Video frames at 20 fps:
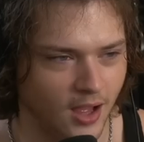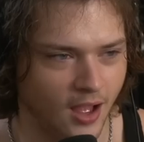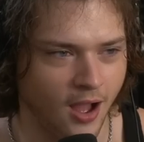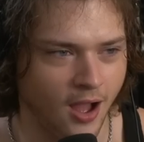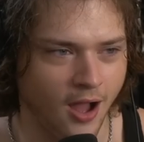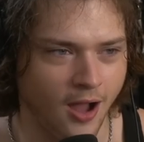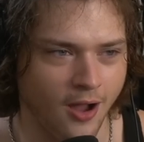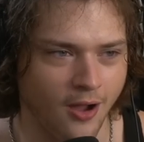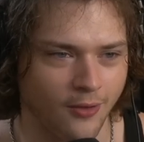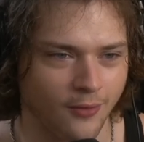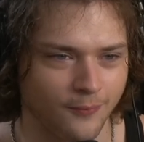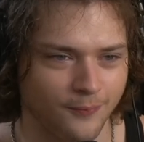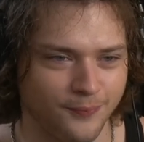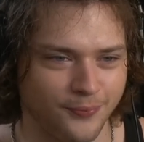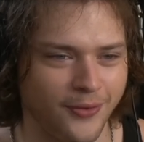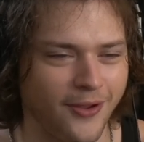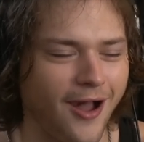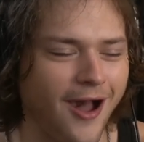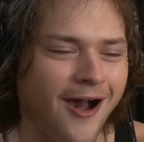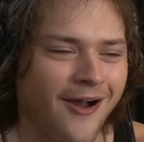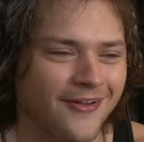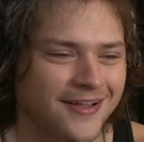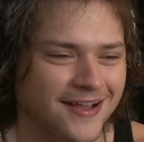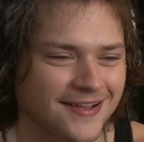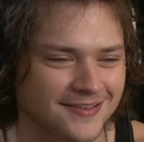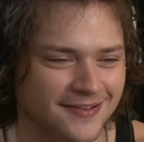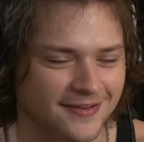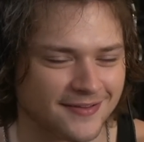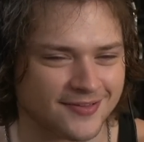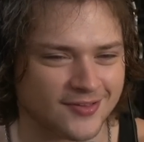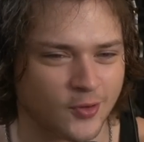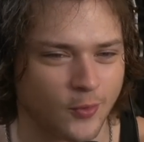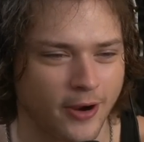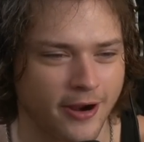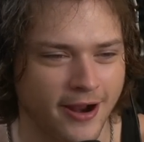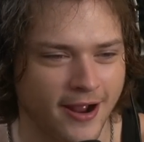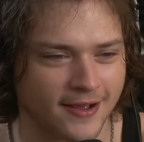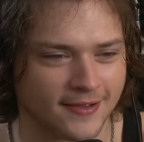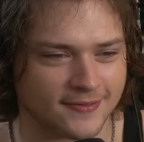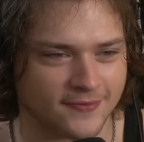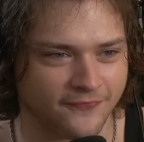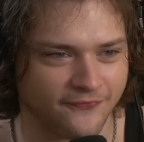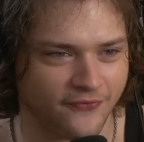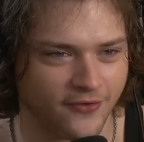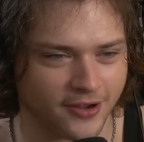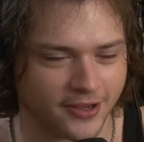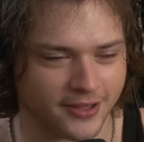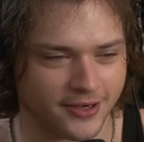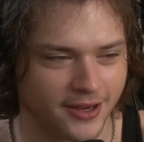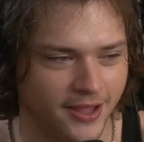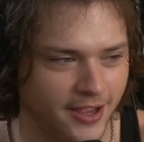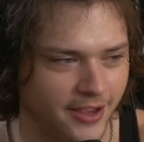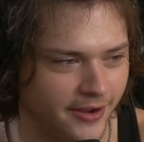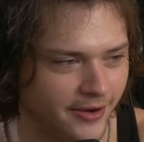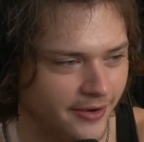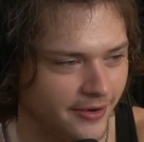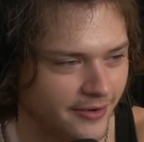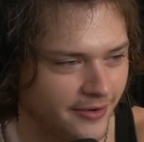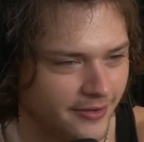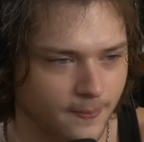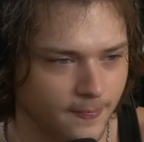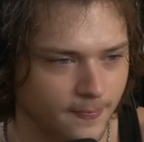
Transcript: Oh, because their square ass fucking hair.